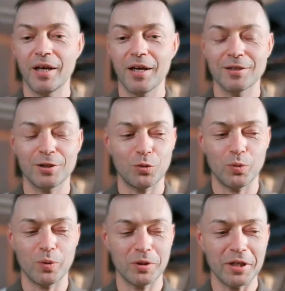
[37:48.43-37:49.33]
So
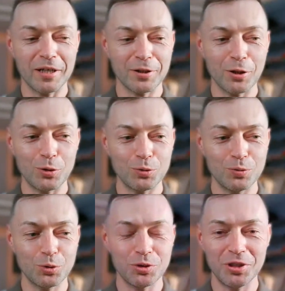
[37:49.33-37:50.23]
we will not go
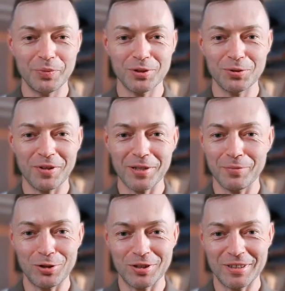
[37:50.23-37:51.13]
too deep into that
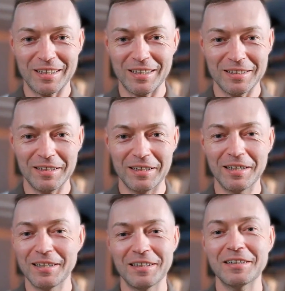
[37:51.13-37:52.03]
because
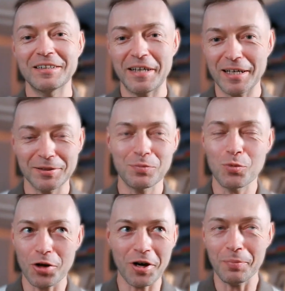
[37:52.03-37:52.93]
it gets
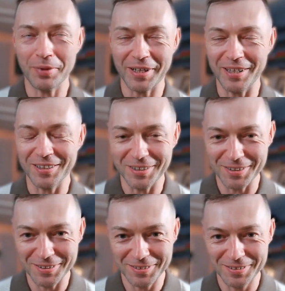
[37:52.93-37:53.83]
more complicated as